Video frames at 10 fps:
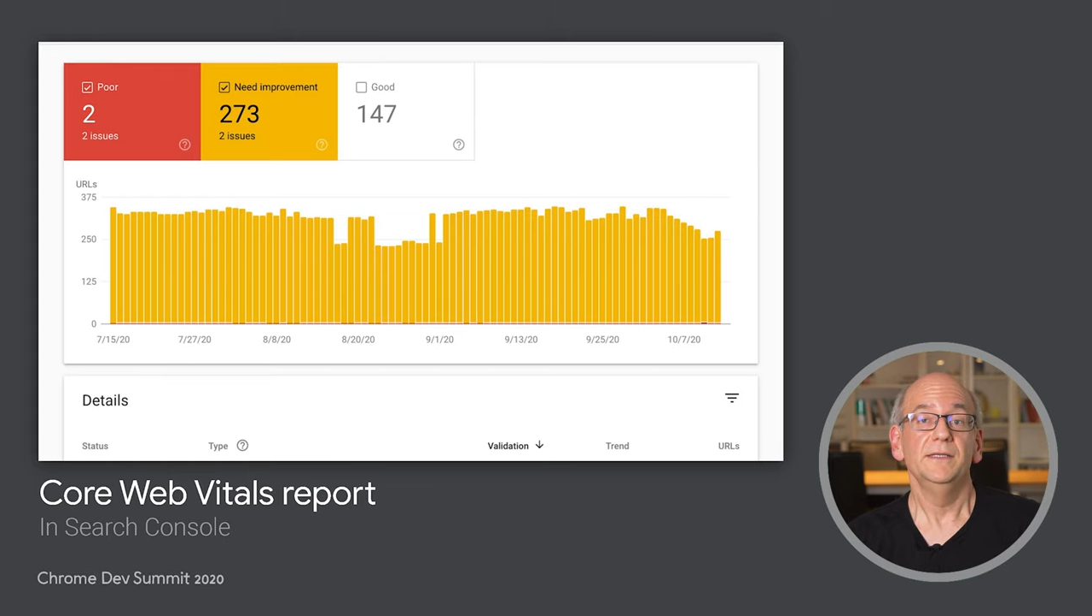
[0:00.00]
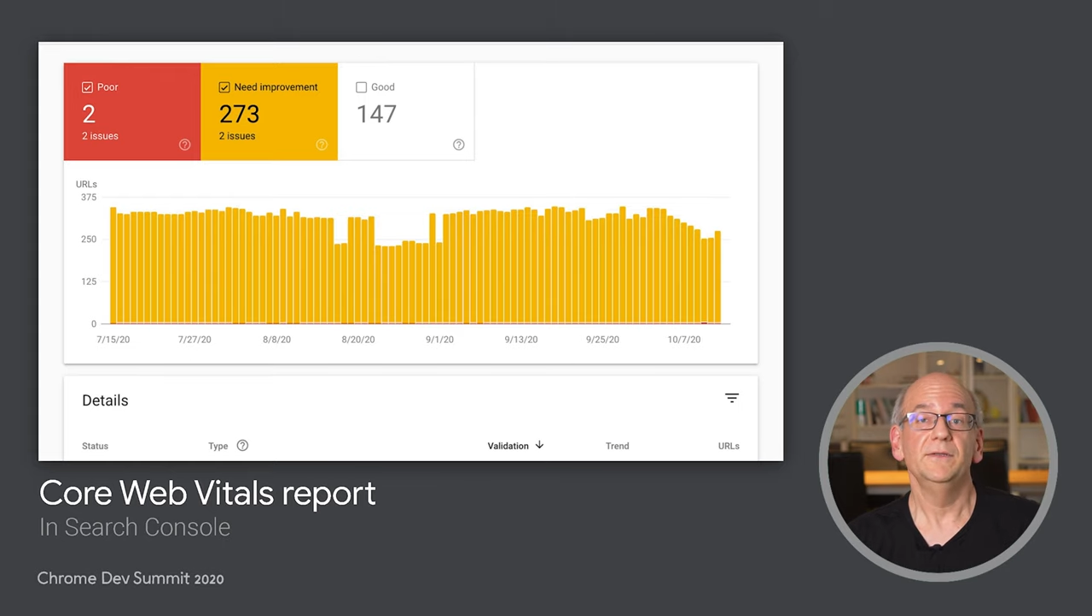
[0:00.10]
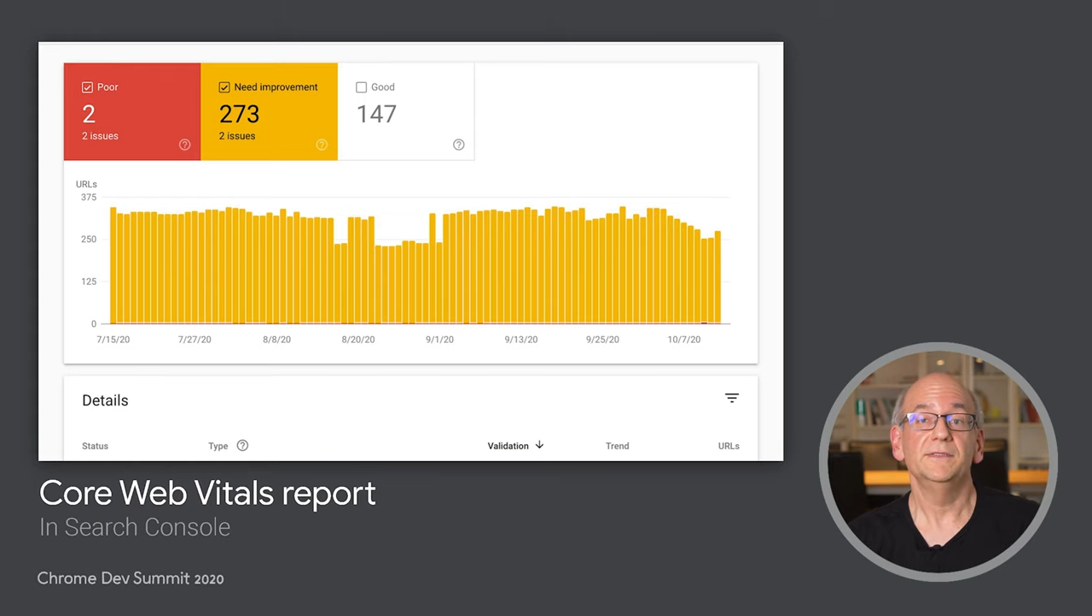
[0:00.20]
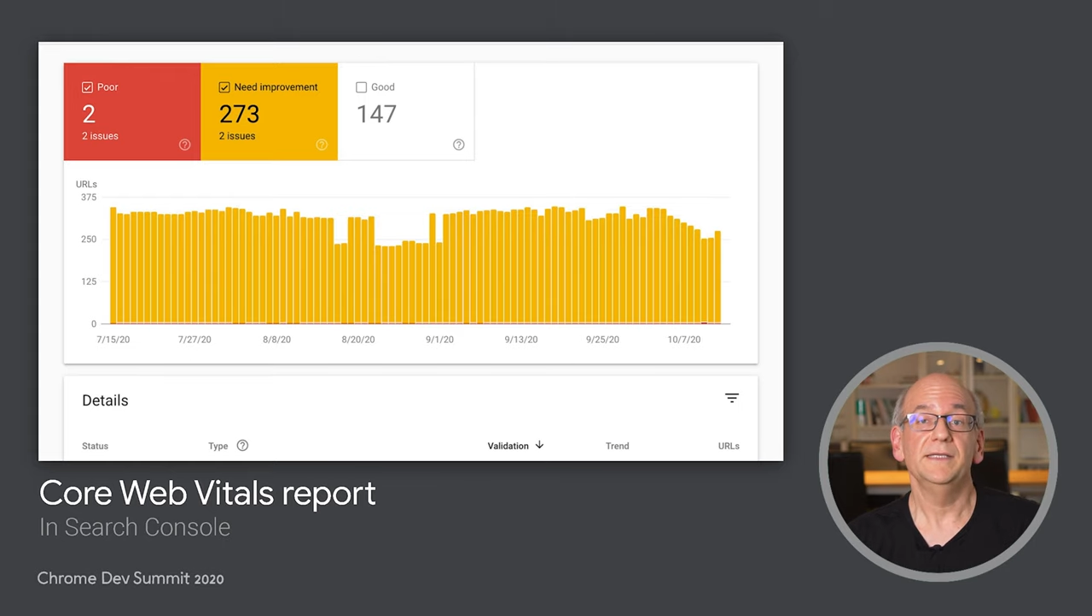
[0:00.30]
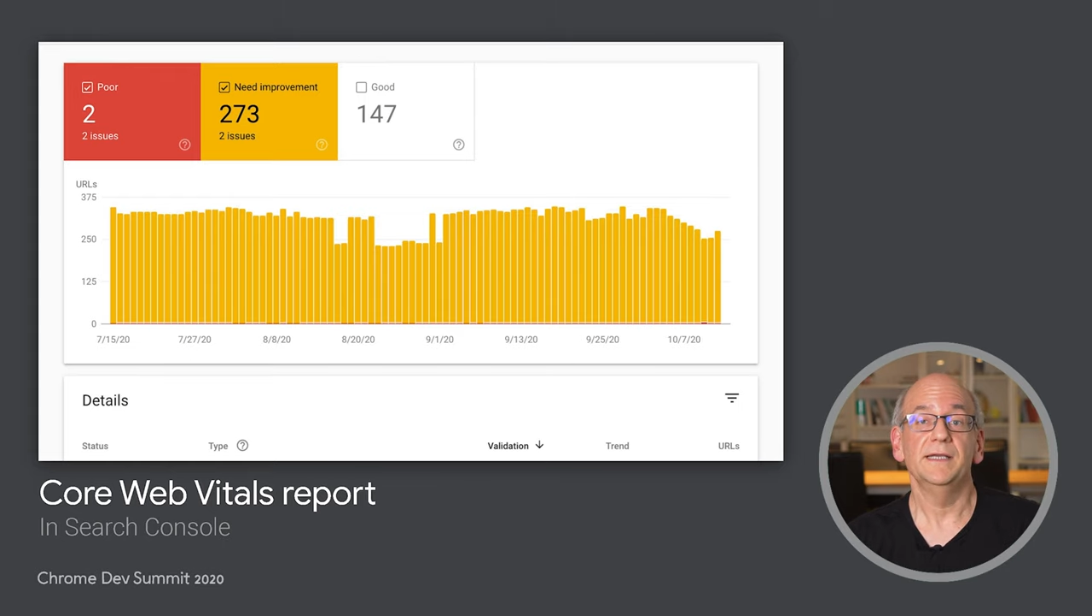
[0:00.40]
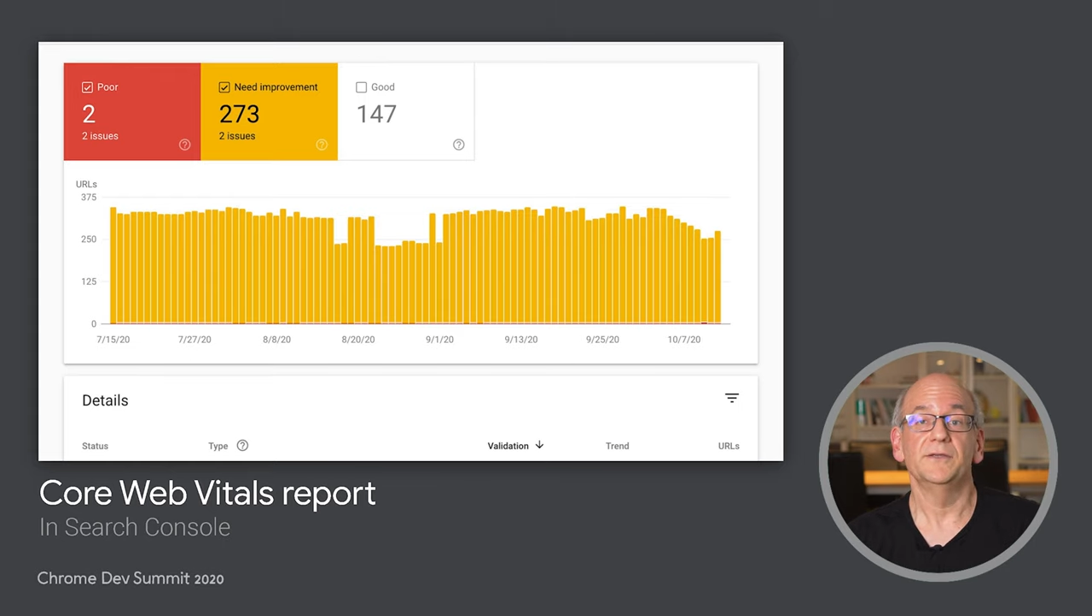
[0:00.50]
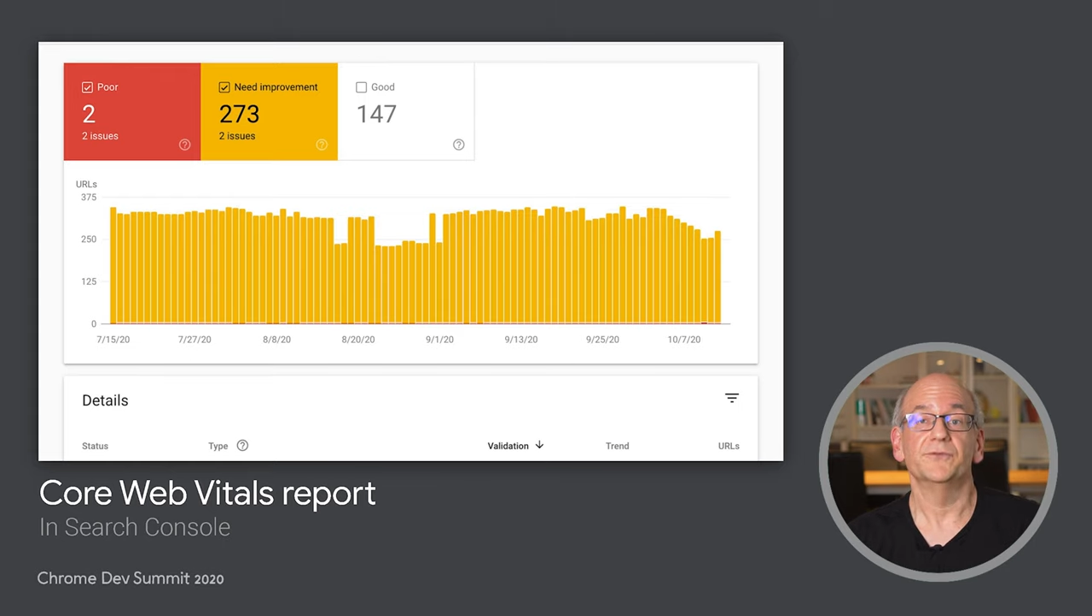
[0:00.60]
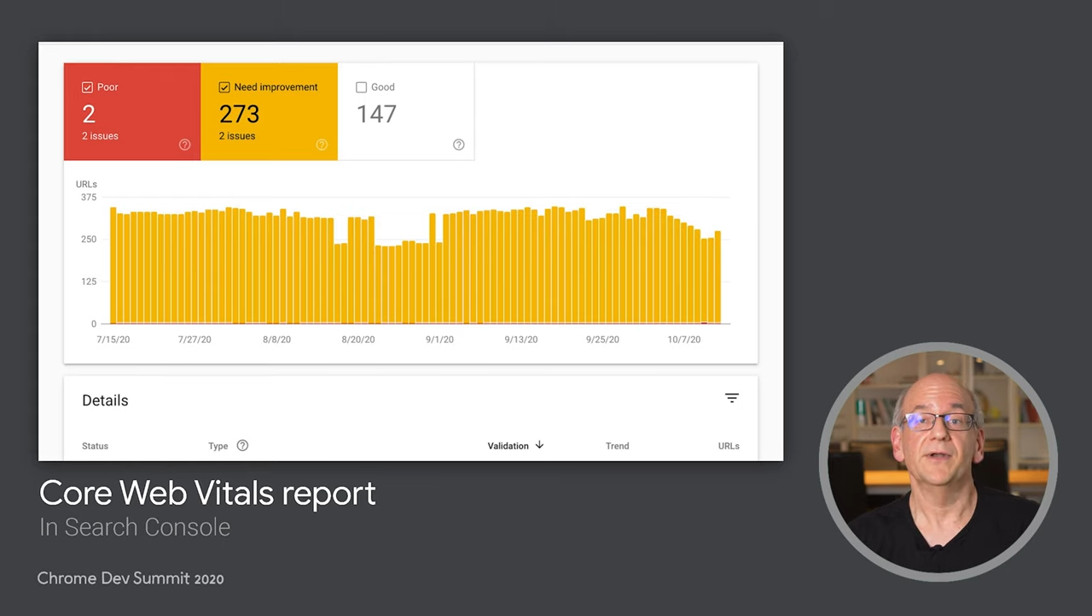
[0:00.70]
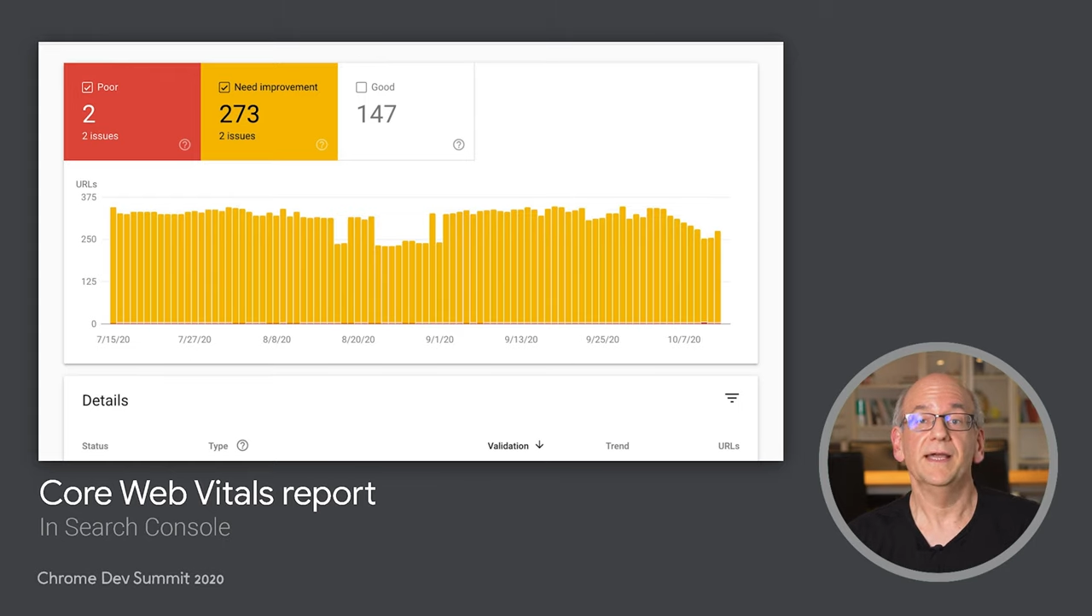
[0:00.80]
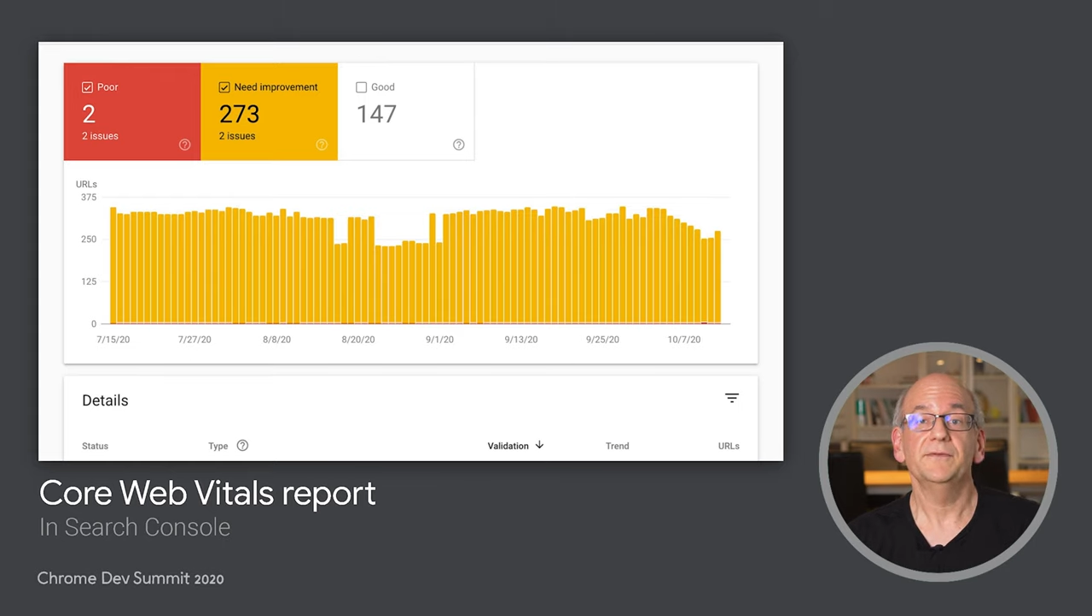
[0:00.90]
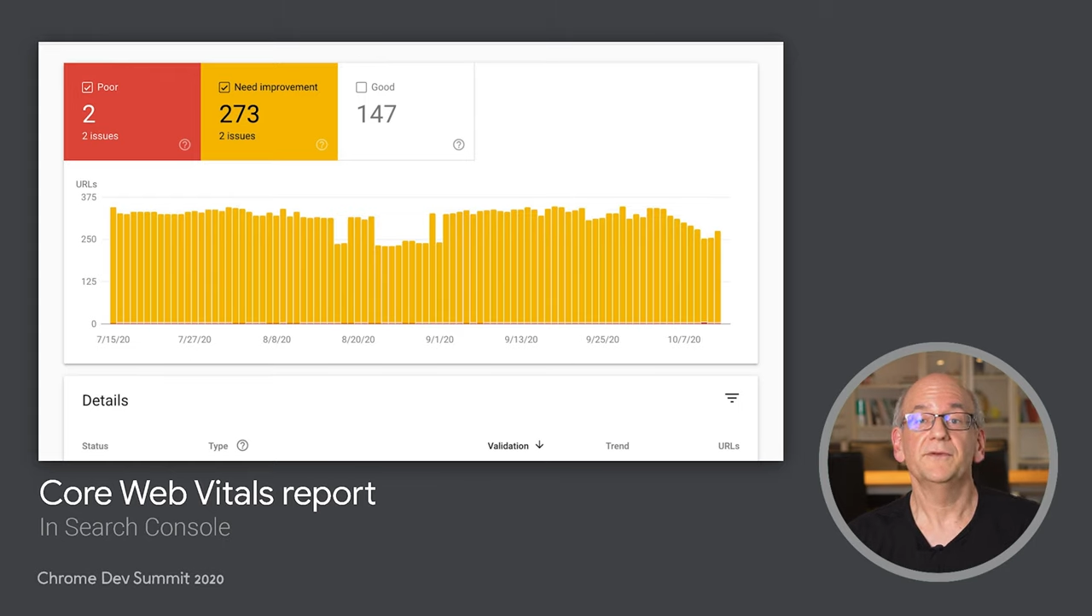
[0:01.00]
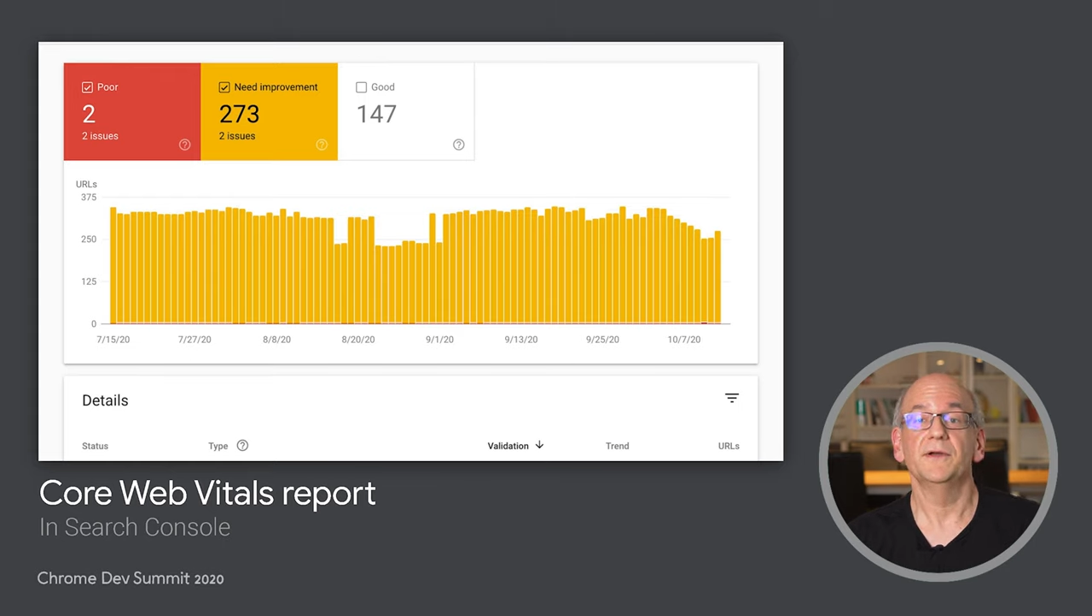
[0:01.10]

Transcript: you see a graph